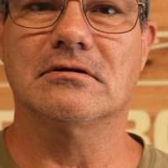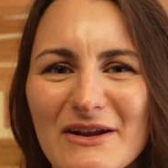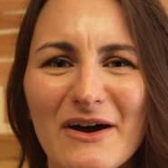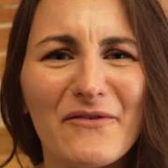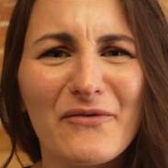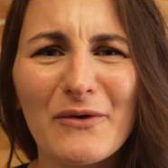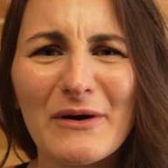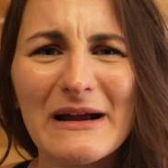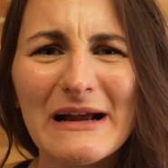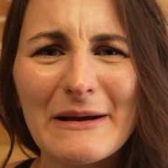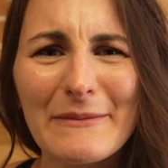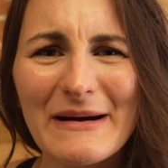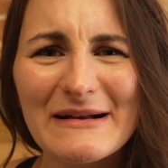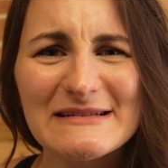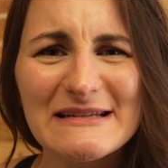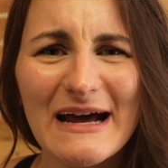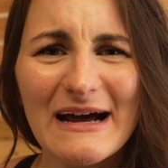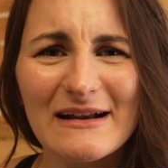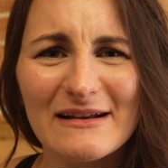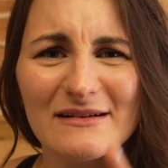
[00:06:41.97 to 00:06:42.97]
Enough worrying about
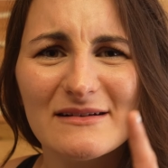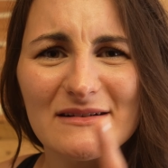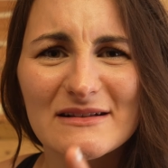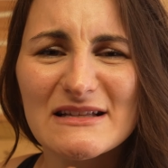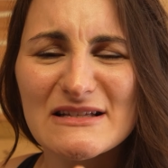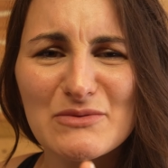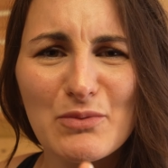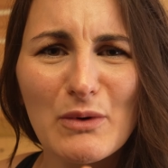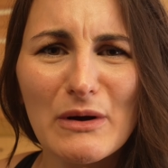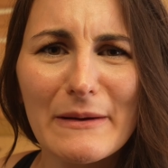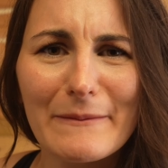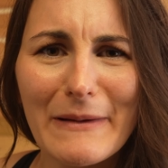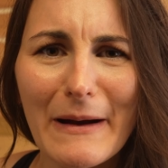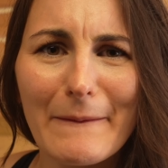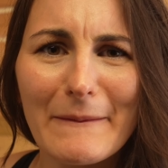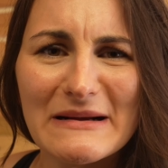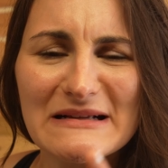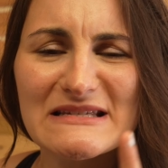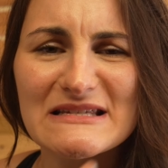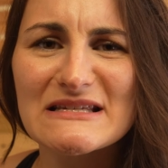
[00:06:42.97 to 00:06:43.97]
dad. Let's worry
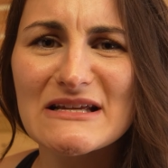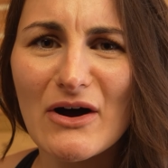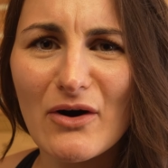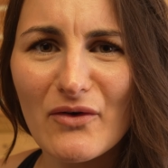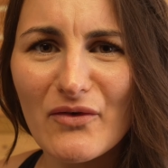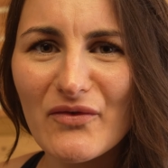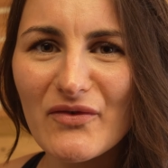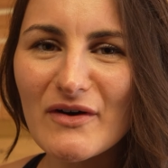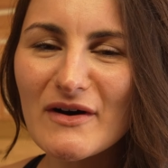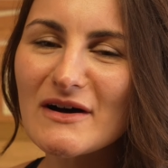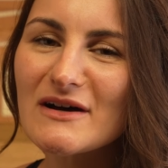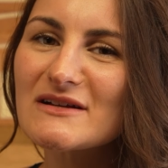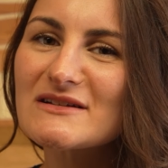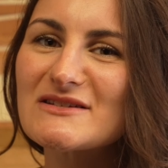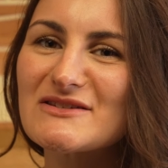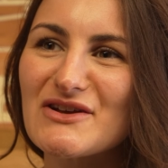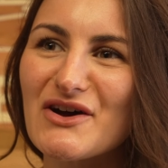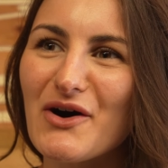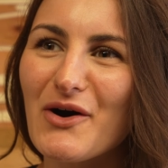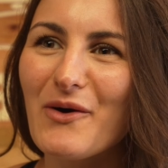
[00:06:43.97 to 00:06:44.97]
about myself.
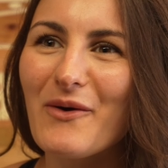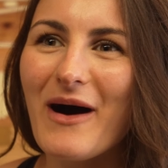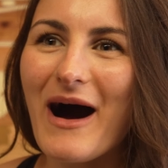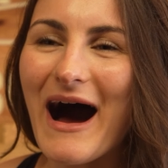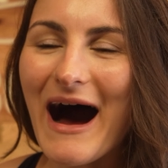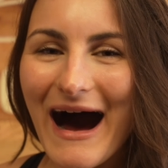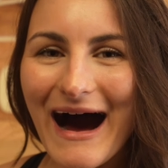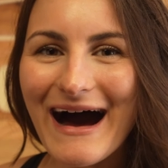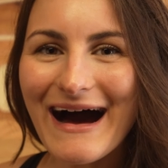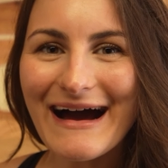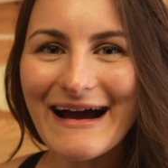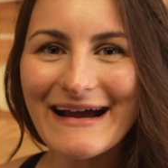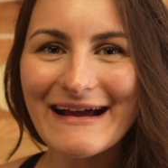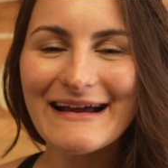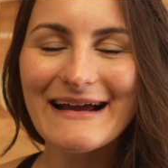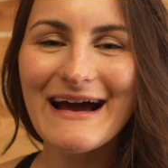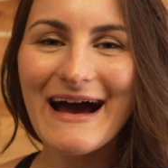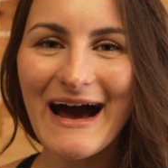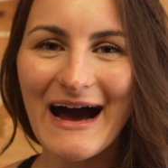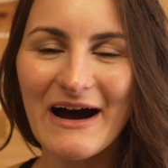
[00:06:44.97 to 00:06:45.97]
So
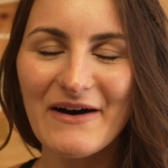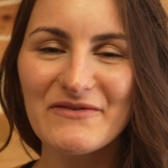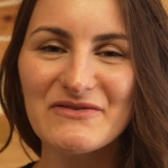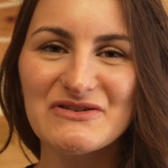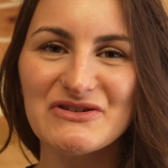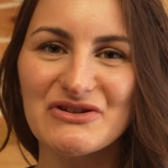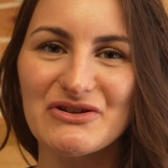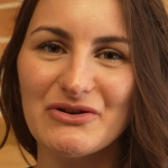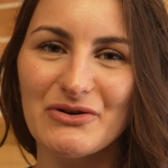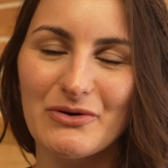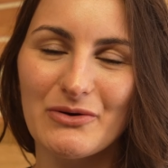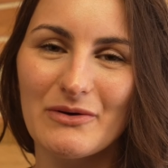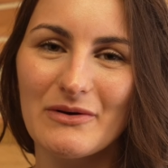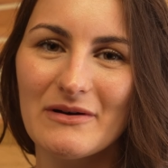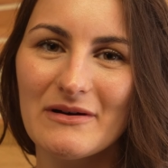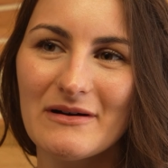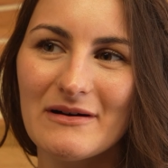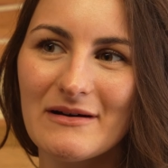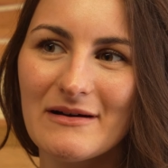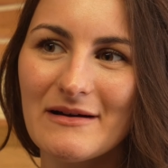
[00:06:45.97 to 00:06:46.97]
I have to
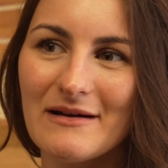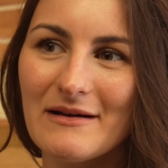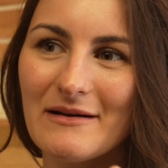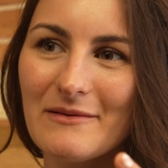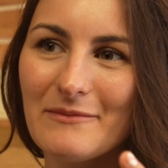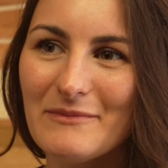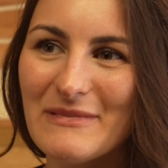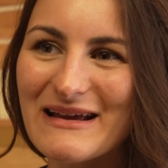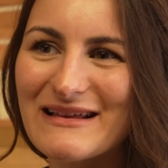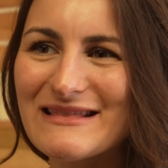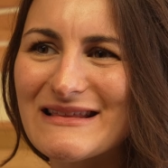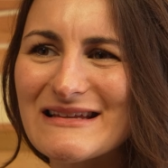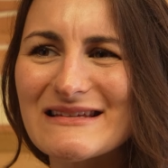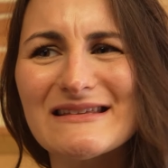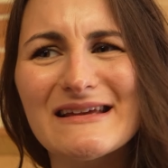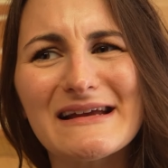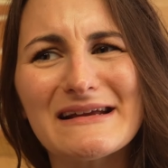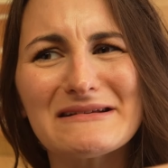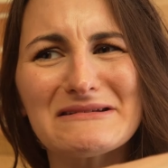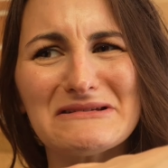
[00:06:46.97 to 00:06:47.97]
make these
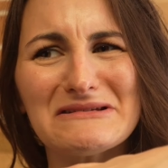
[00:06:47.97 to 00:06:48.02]
like